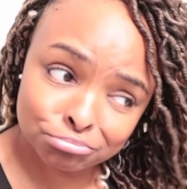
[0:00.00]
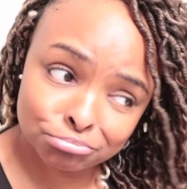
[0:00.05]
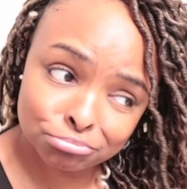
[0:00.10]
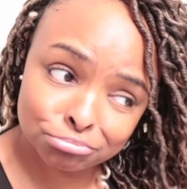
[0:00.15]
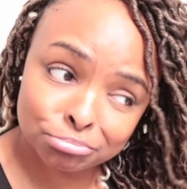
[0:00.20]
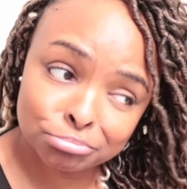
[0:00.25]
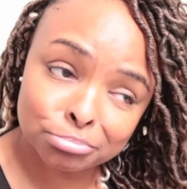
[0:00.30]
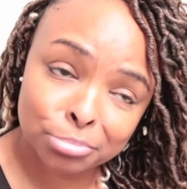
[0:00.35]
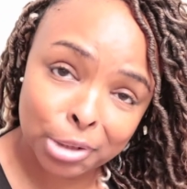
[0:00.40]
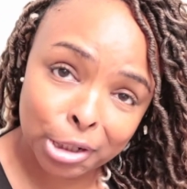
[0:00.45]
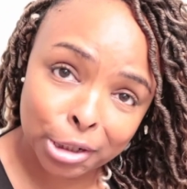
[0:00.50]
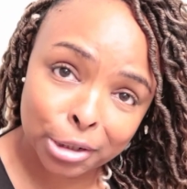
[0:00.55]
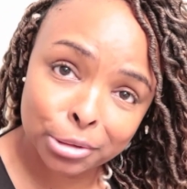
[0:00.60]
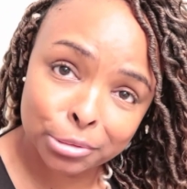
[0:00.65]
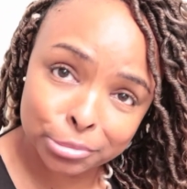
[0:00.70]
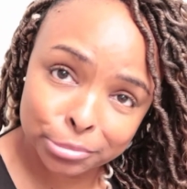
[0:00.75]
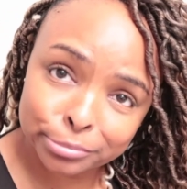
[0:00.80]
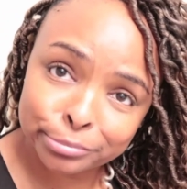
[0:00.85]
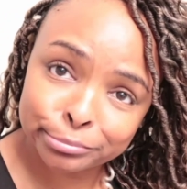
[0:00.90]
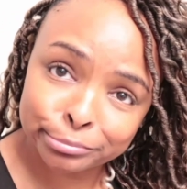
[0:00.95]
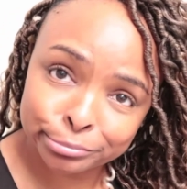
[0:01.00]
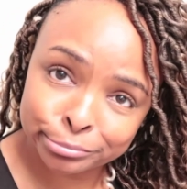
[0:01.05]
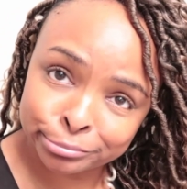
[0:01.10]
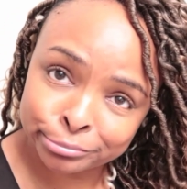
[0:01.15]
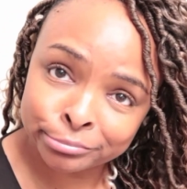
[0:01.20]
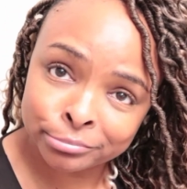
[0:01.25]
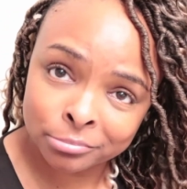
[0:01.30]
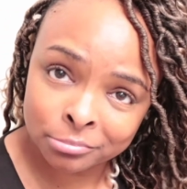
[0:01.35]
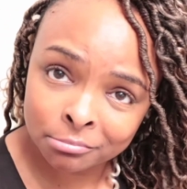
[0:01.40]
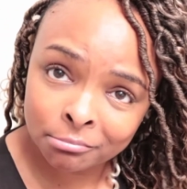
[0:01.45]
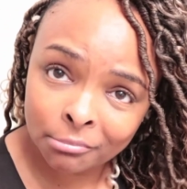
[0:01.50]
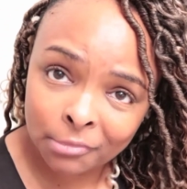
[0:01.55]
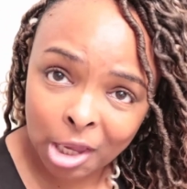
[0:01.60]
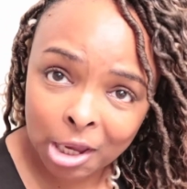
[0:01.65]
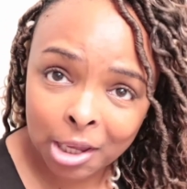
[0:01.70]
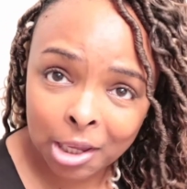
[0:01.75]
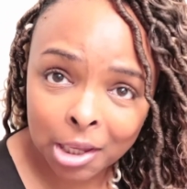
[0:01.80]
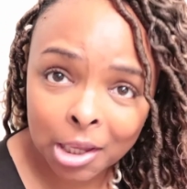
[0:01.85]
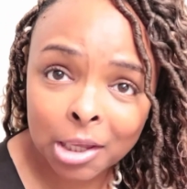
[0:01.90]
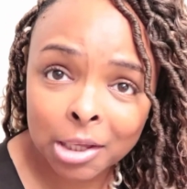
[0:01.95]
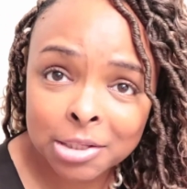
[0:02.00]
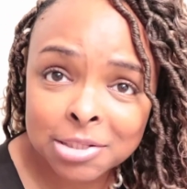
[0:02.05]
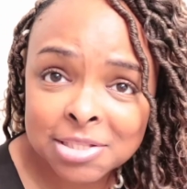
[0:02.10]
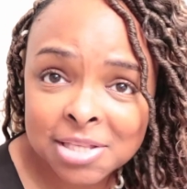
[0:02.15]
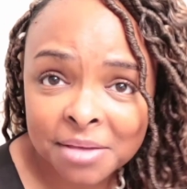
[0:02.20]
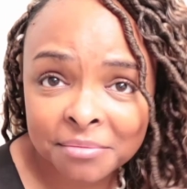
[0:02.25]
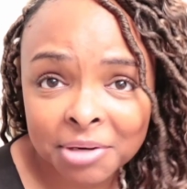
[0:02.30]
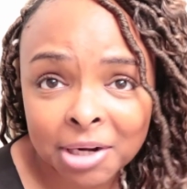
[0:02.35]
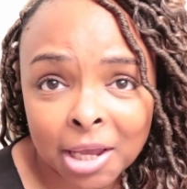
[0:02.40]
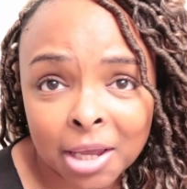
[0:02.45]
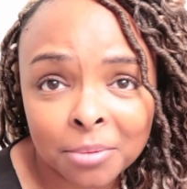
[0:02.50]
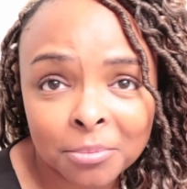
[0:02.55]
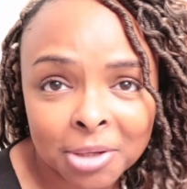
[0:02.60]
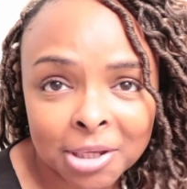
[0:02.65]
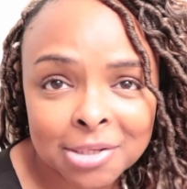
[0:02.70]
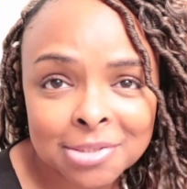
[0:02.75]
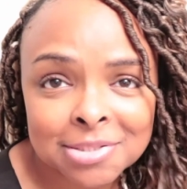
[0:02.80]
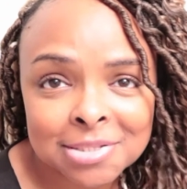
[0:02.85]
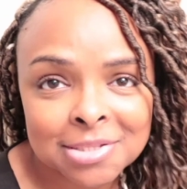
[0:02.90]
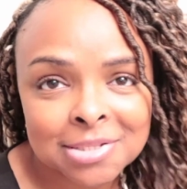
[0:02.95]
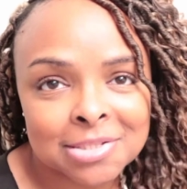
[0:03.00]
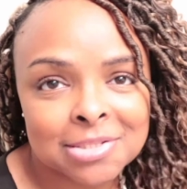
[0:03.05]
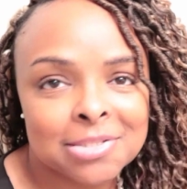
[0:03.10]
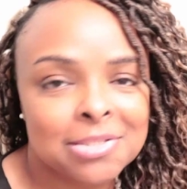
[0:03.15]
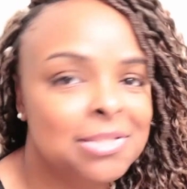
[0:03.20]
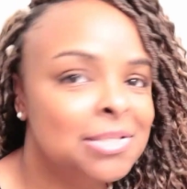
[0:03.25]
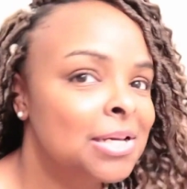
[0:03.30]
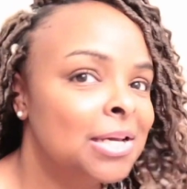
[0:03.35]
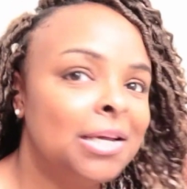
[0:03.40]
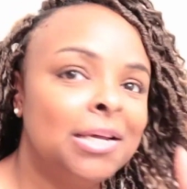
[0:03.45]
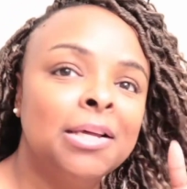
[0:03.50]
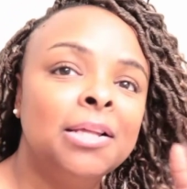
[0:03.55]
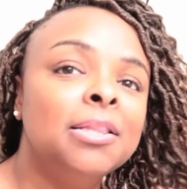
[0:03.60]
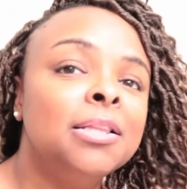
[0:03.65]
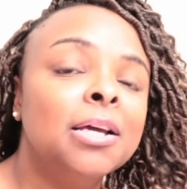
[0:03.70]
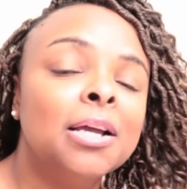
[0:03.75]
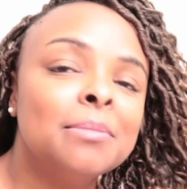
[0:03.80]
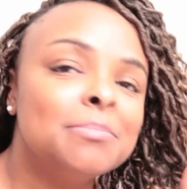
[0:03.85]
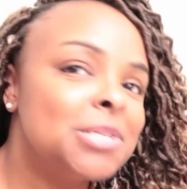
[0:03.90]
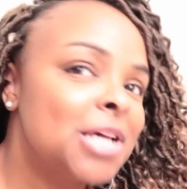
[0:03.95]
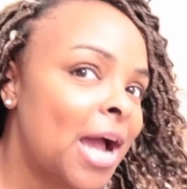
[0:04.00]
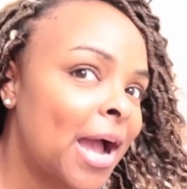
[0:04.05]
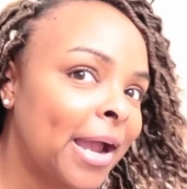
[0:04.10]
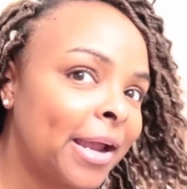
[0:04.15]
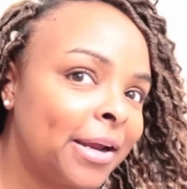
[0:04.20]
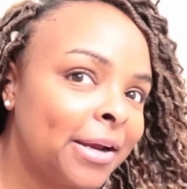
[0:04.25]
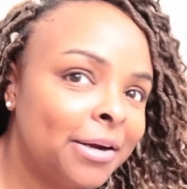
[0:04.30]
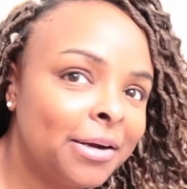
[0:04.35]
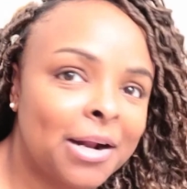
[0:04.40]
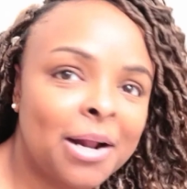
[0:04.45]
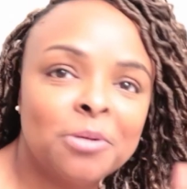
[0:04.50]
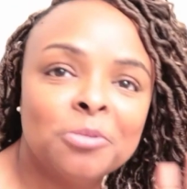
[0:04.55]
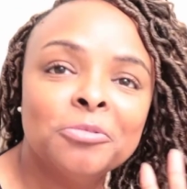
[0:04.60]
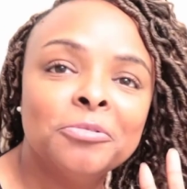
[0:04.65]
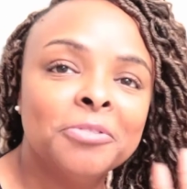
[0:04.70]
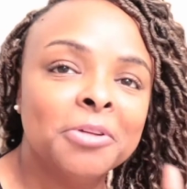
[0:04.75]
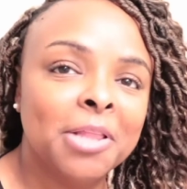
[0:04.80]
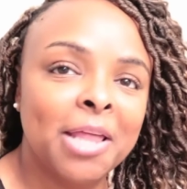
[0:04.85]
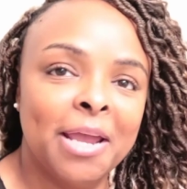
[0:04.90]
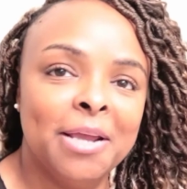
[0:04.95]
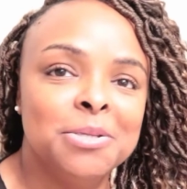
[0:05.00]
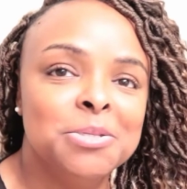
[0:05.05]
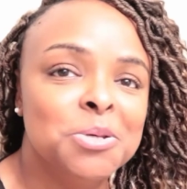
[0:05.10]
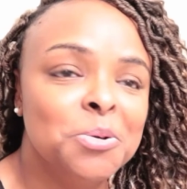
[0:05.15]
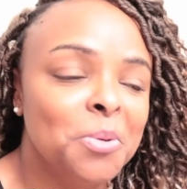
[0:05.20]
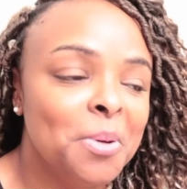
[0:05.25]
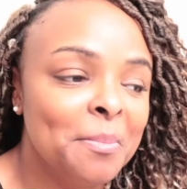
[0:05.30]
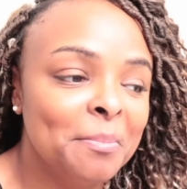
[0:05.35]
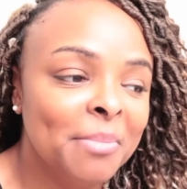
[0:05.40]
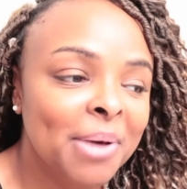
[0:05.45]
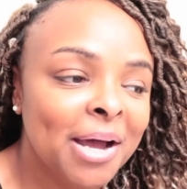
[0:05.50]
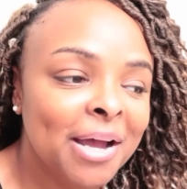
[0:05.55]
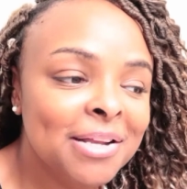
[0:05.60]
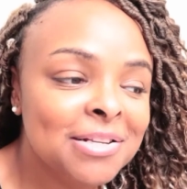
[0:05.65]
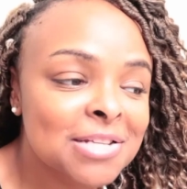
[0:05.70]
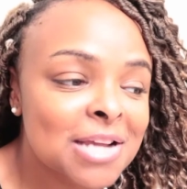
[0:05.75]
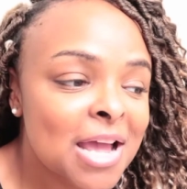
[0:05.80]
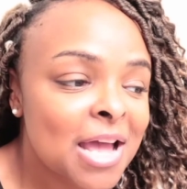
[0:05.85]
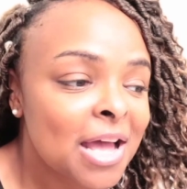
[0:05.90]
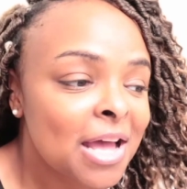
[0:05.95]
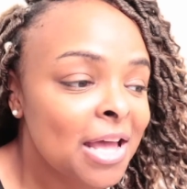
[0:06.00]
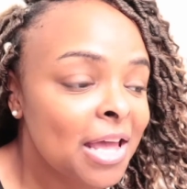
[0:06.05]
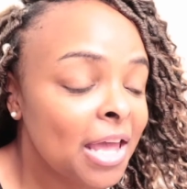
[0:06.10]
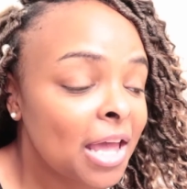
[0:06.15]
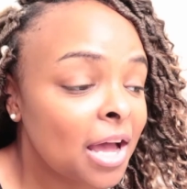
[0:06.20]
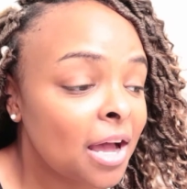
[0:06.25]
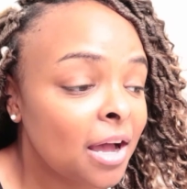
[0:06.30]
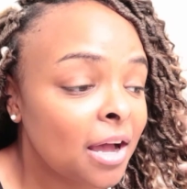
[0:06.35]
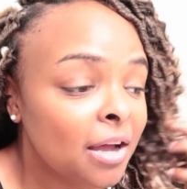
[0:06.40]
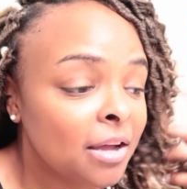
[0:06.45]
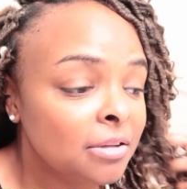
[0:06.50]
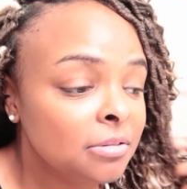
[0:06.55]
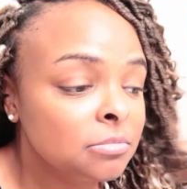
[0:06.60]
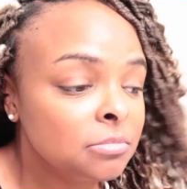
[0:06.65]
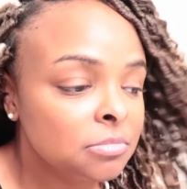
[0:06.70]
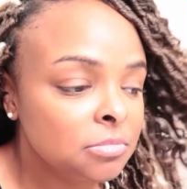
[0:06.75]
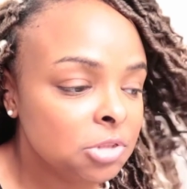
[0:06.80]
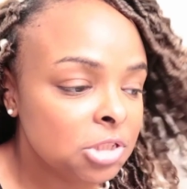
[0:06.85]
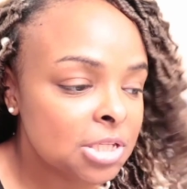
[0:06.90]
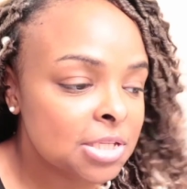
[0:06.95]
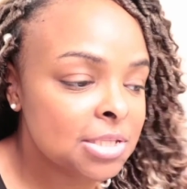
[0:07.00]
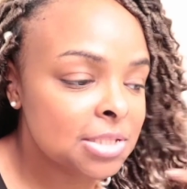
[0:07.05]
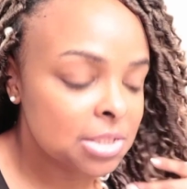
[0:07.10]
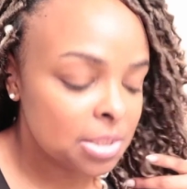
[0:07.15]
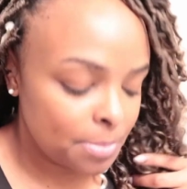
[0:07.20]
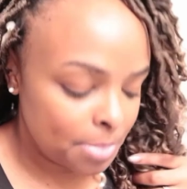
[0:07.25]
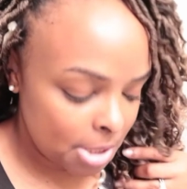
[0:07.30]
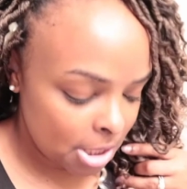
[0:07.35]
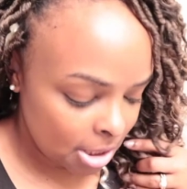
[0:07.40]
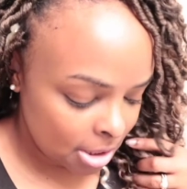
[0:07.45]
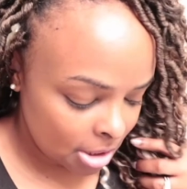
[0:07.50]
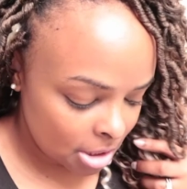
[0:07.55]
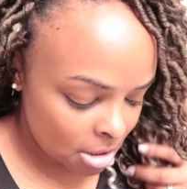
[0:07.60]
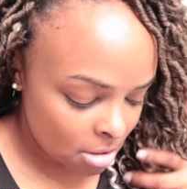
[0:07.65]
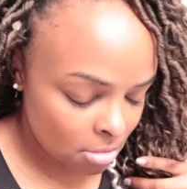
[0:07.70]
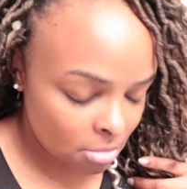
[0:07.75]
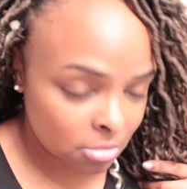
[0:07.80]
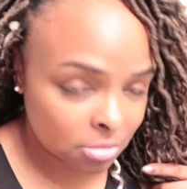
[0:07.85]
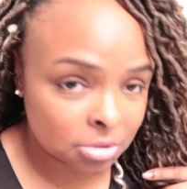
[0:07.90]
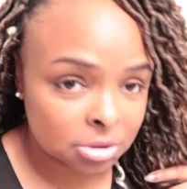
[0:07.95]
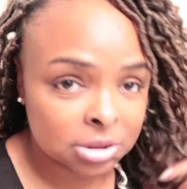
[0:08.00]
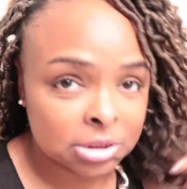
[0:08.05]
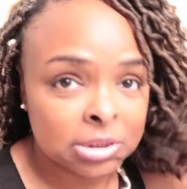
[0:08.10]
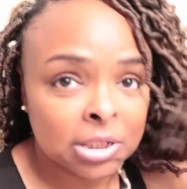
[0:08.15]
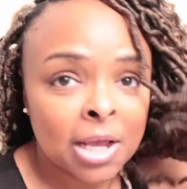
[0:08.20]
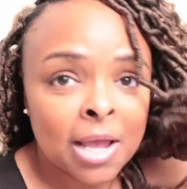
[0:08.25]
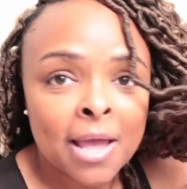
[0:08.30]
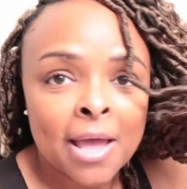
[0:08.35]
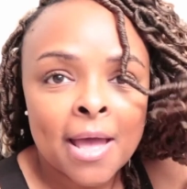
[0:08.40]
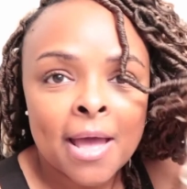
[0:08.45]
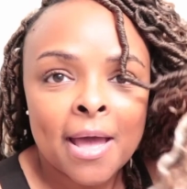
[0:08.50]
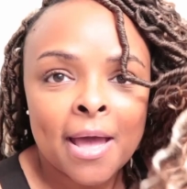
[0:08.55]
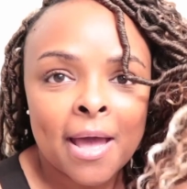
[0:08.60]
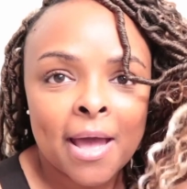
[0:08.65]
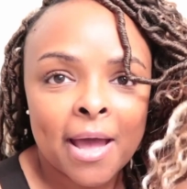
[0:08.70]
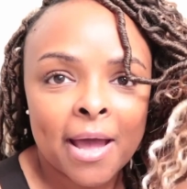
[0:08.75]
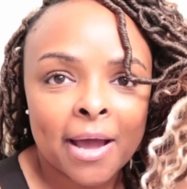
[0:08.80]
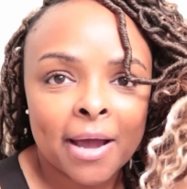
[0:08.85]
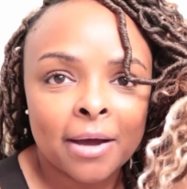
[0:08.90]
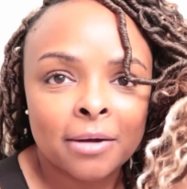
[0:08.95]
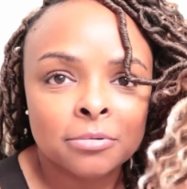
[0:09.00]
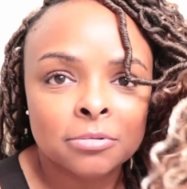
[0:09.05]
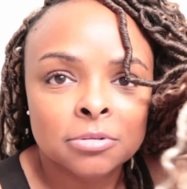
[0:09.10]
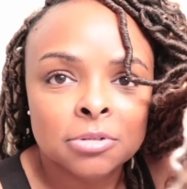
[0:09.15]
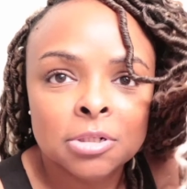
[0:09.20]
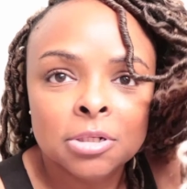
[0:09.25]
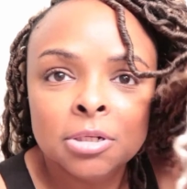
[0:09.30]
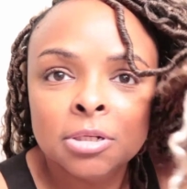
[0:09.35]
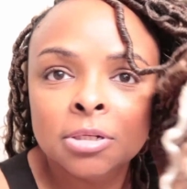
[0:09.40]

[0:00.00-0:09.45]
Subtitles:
about 7-8 weeks, because look, I'm tired, I don't feel like doing much. Just depending on how